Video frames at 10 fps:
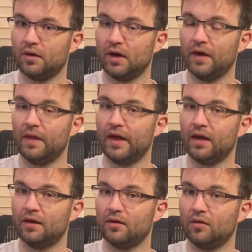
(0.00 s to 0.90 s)
and
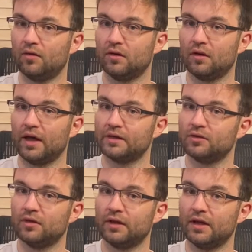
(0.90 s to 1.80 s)
then the last
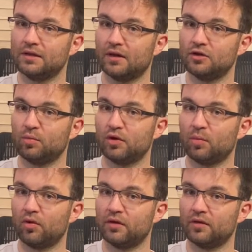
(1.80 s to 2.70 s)
note he lands on, just put your
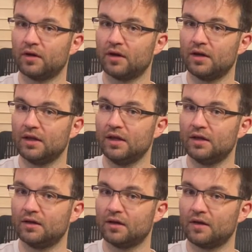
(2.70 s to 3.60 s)
pointer finger on
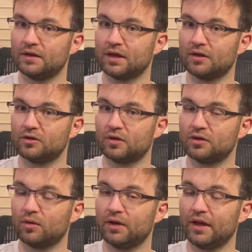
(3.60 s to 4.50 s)
E on the second string.
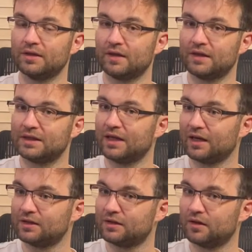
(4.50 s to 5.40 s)
So he lands on the
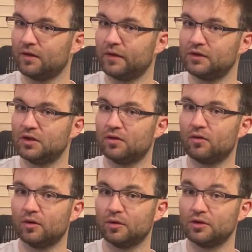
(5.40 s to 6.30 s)
6 of the G
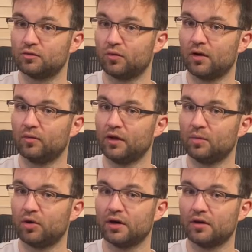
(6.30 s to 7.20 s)
chord, which is a
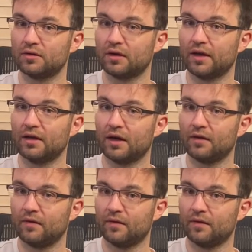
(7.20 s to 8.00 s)
really pretty note to land on.